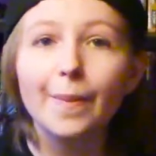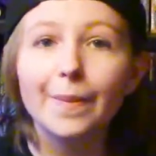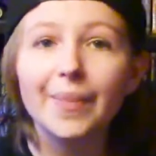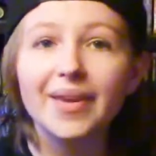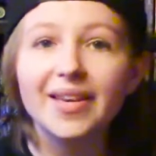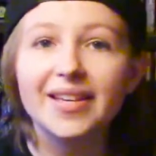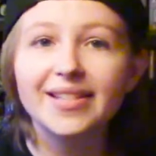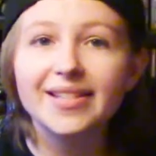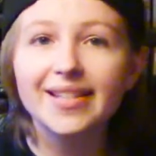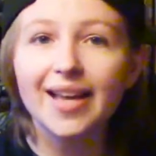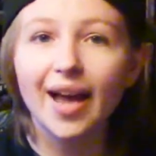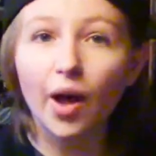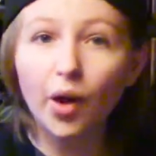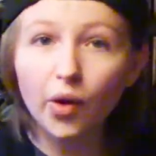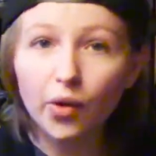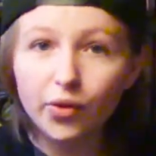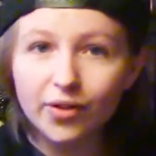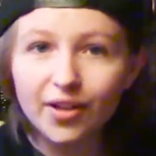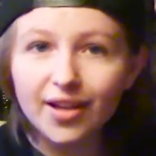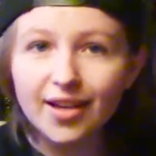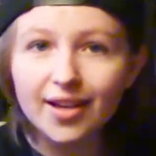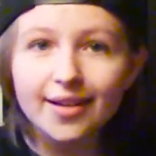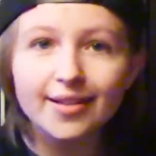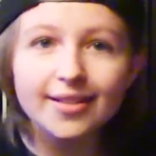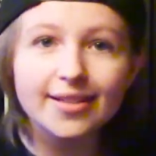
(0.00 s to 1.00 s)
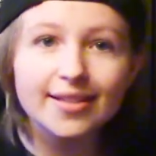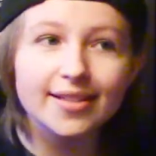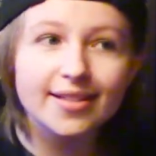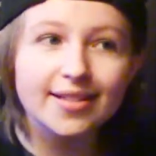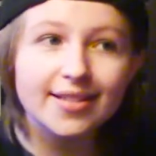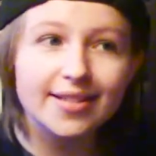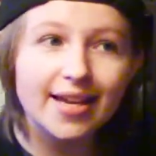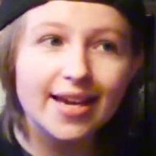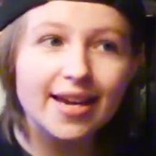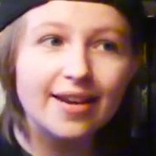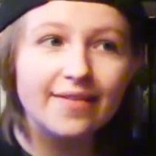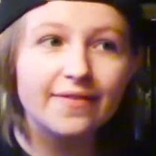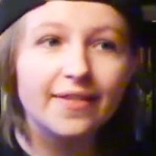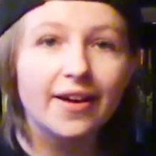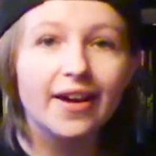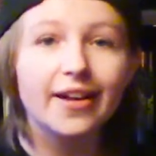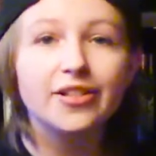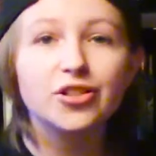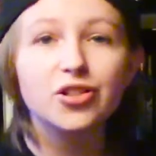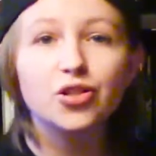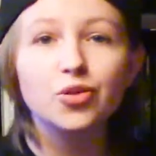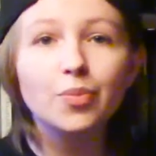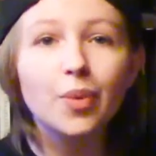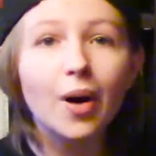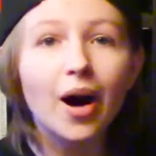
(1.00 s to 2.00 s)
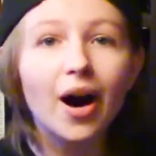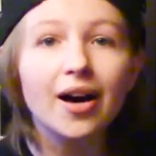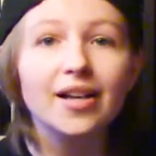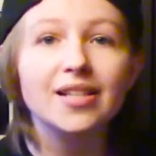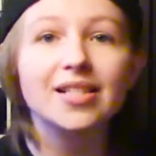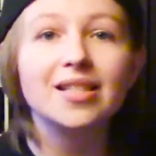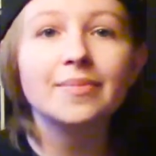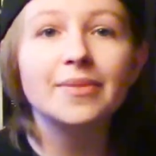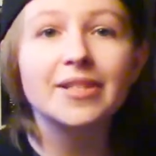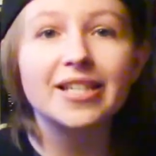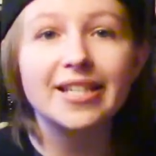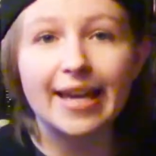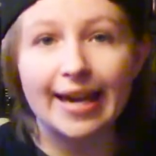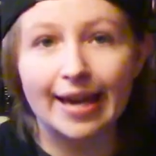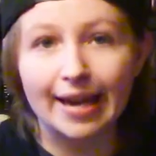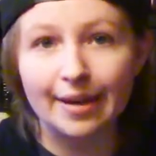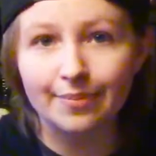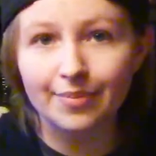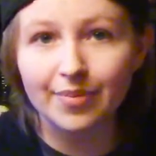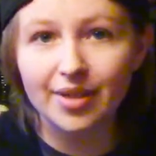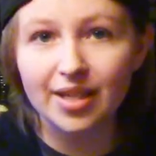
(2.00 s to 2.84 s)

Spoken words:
Be as healthy and as safe as you possibly can